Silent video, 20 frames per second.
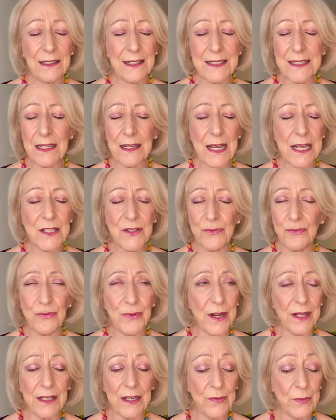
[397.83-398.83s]
So it's
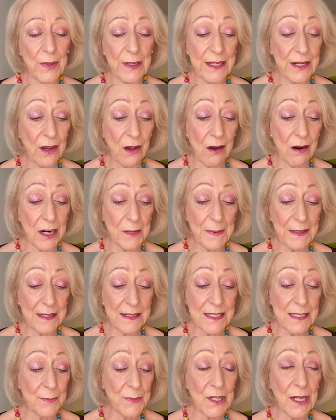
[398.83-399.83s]
really, really hard
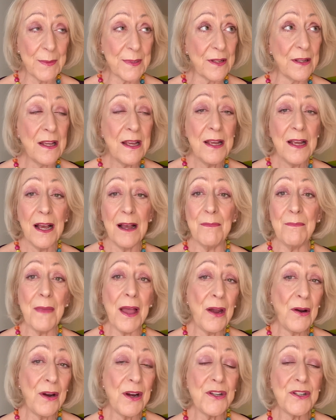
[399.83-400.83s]
because sometimes a, a,
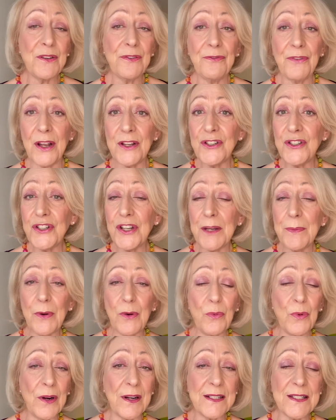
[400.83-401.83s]
marriage, a friendship, a
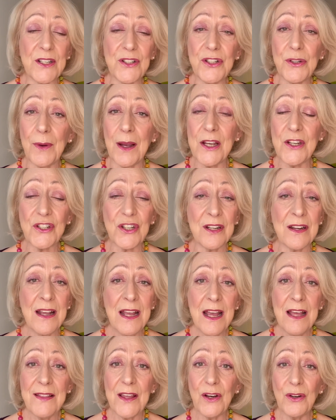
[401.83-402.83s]
work situation,
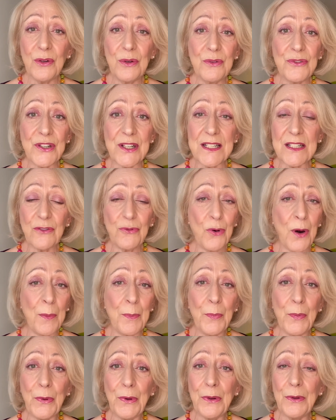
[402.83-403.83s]
they all just
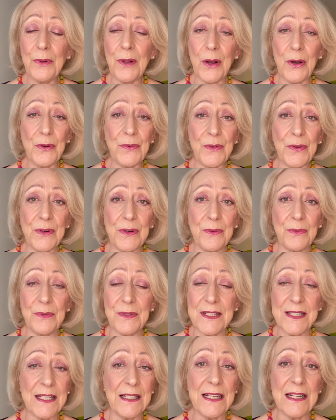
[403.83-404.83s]
crumble over
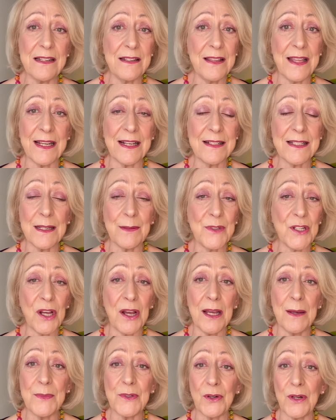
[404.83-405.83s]
silly things
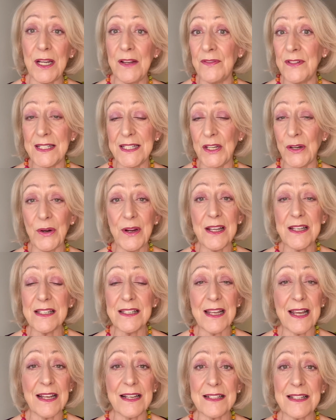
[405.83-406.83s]
sometimes or even serious
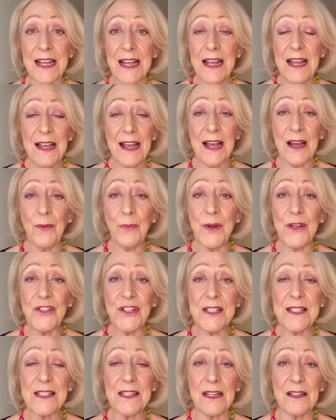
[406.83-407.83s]
things. And we
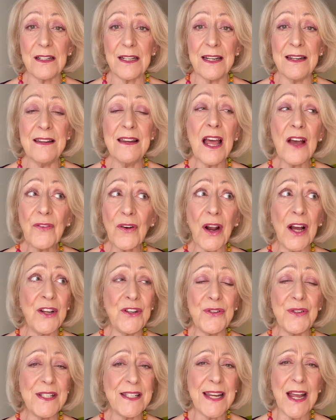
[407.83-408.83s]
just can never
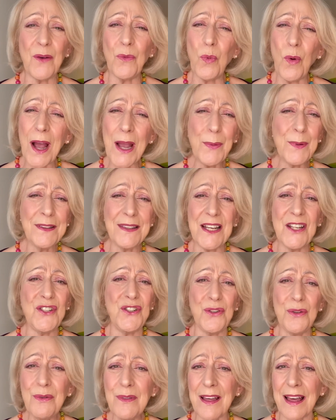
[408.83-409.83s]
understand why would they
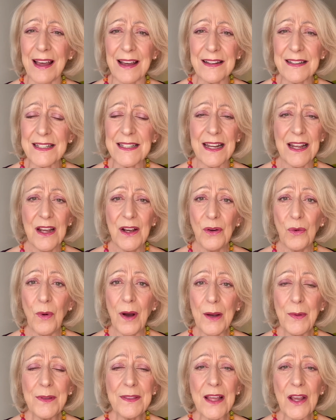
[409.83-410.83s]
do that?
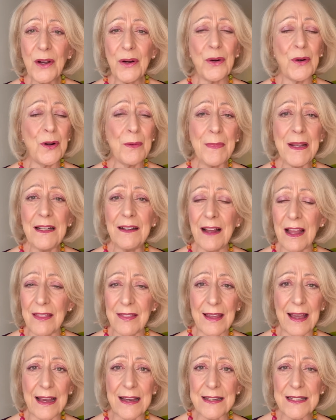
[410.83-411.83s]
Why would they hurt me like
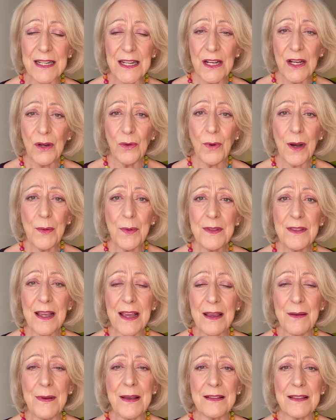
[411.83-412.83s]
that? Why would
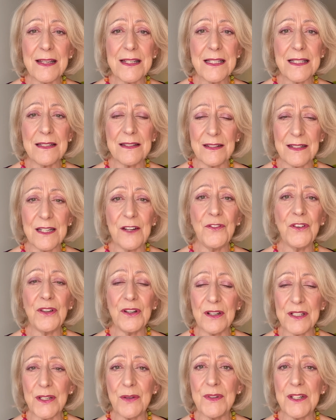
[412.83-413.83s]
they make this
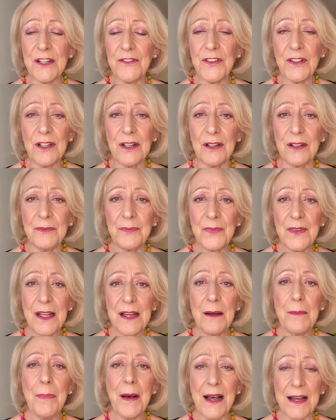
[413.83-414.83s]
difficult so difficult?
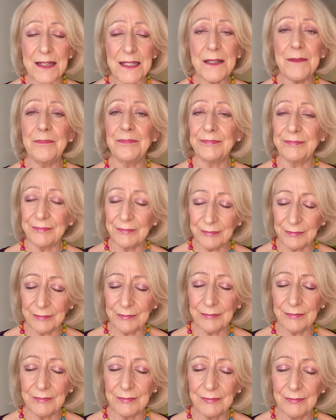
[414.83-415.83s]
But
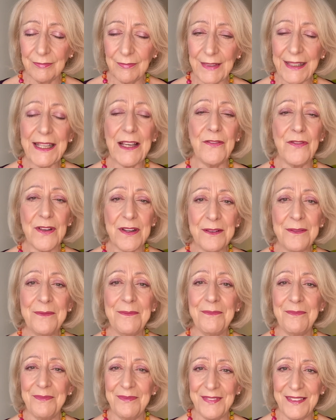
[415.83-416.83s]
given
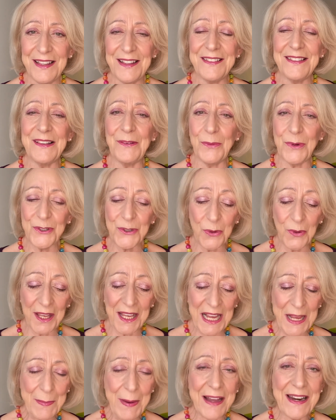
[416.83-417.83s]
that we're
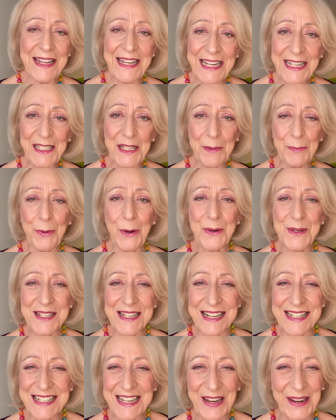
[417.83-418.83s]
talking about a healing
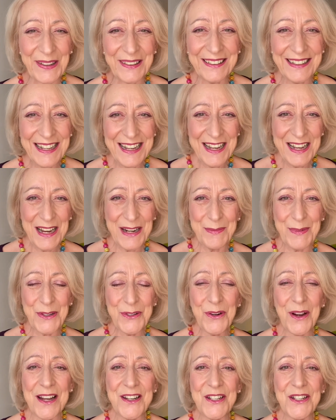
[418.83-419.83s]
process here and we're
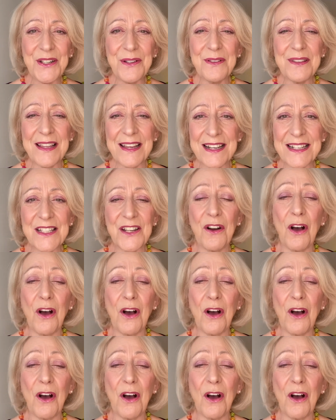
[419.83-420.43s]
trying to do things and